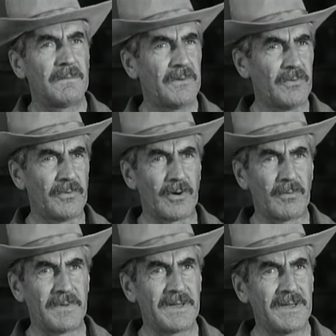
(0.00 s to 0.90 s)
You know
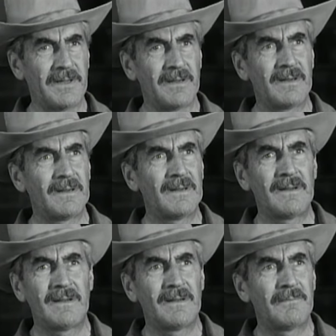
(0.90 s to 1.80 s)
me.
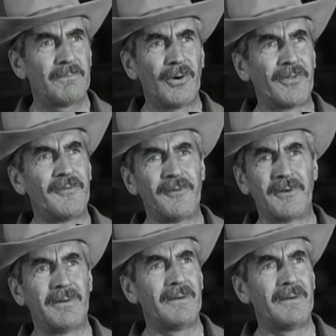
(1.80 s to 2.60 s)
Both of you.